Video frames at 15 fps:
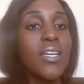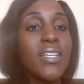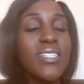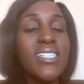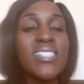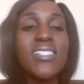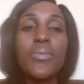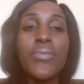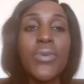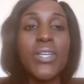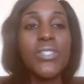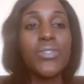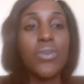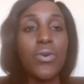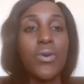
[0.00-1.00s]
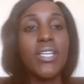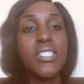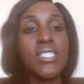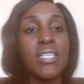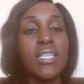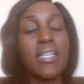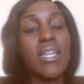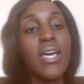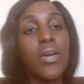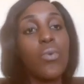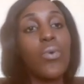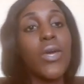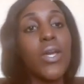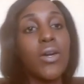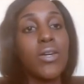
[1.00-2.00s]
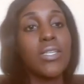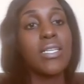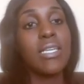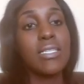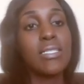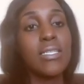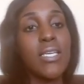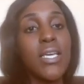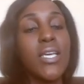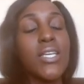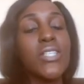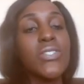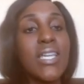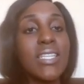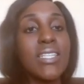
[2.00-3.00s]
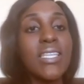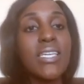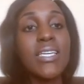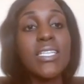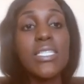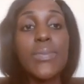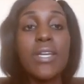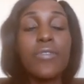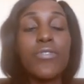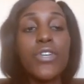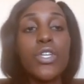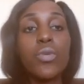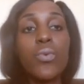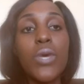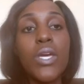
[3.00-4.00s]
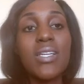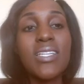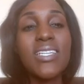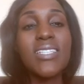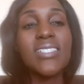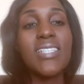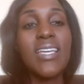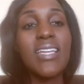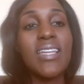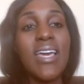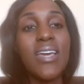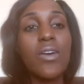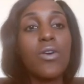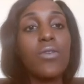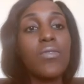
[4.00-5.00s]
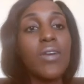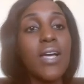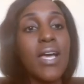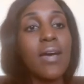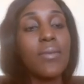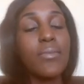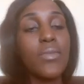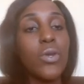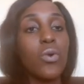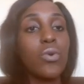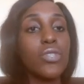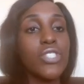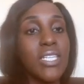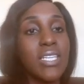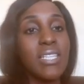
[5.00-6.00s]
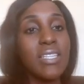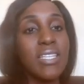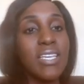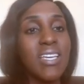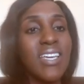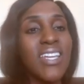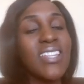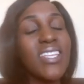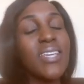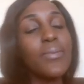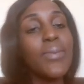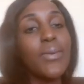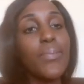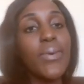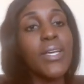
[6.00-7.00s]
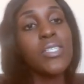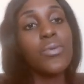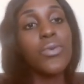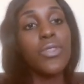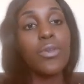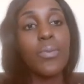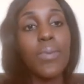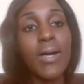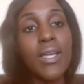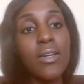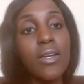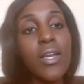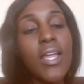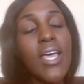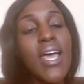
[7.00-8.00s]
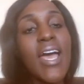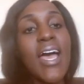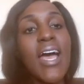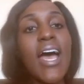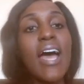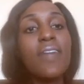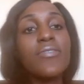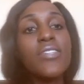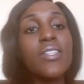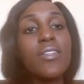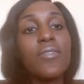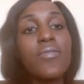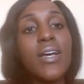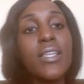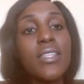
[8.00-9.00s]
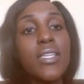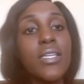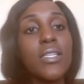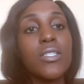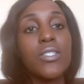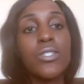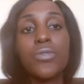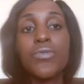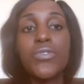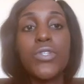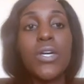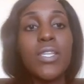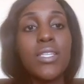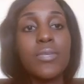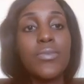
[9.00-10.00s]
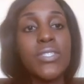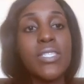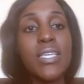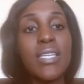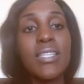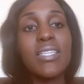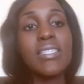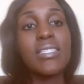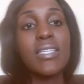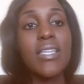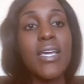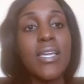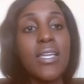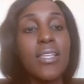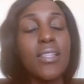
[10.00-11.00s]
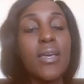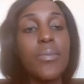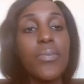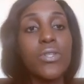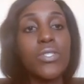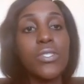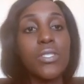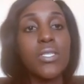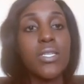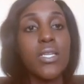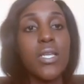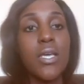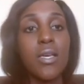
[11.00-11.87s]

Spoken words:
just embrace correction and like work on it. So I think it's better for you to work on it and like overcome the whole cheating thing. And I think be patient with your partner after the fact that you've told them to say this and that, and that person